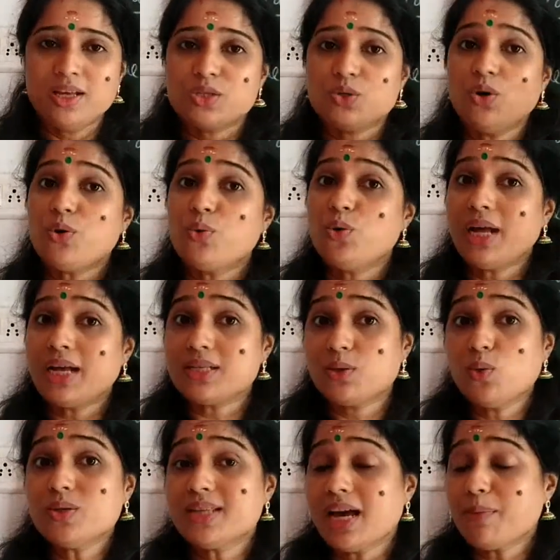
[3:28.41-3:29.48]
So
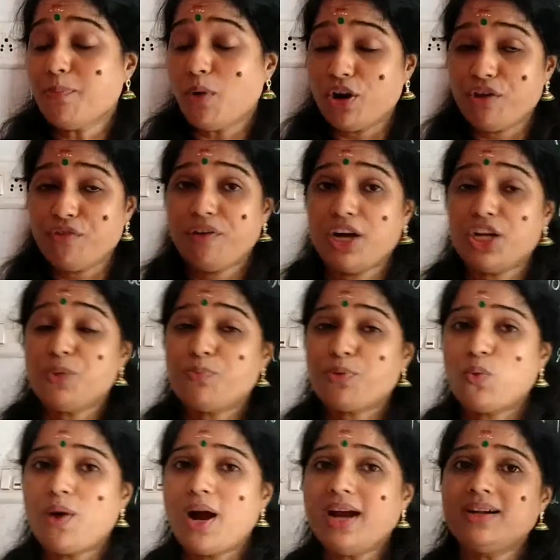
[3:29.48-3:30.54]
roots are modified to
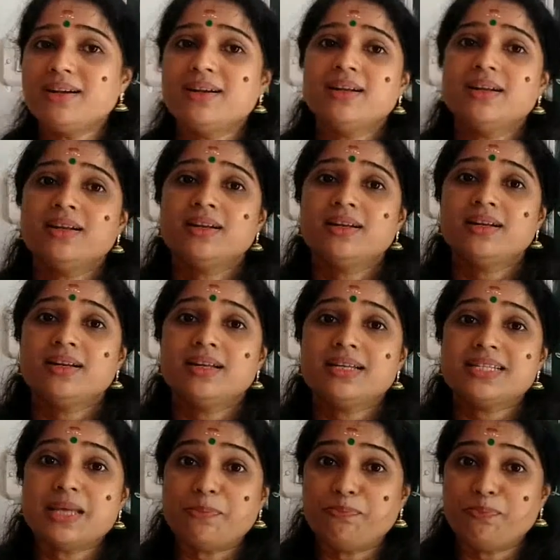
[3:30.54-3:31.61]
provide
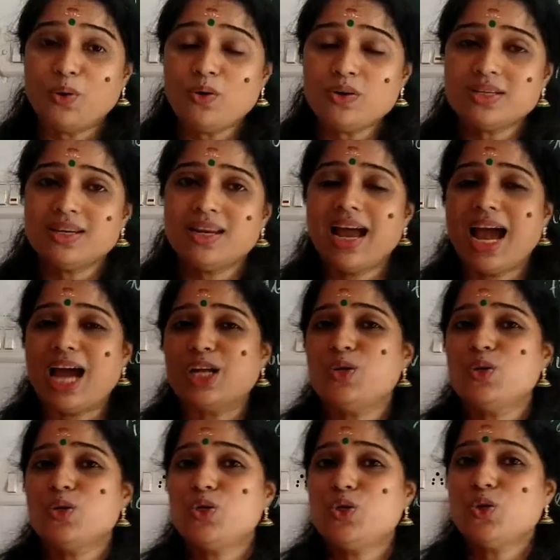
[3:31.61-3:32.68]
support
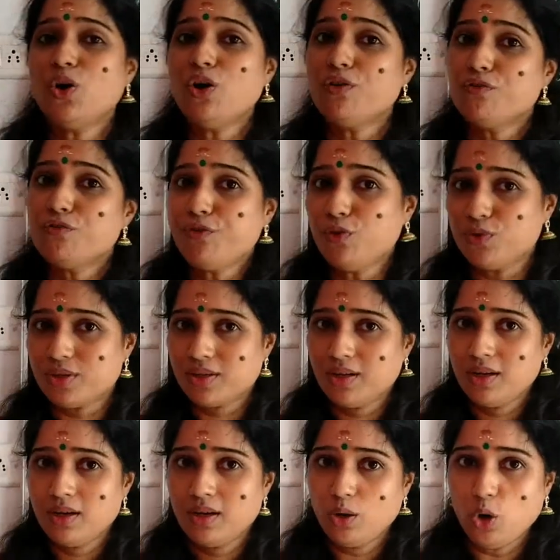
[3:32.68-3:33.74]
and to store food.
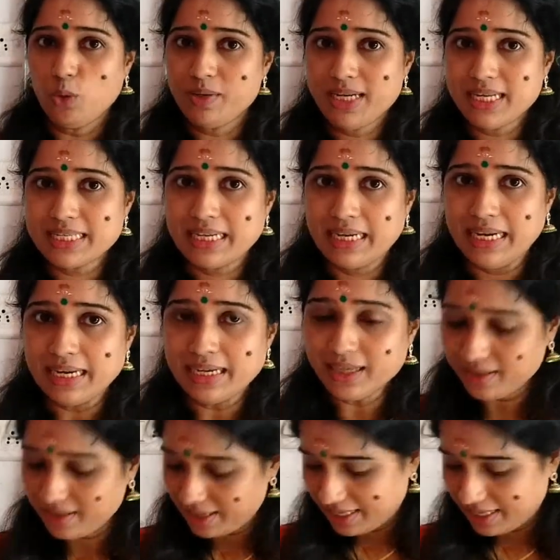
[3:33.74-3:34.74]
Hope it is clear?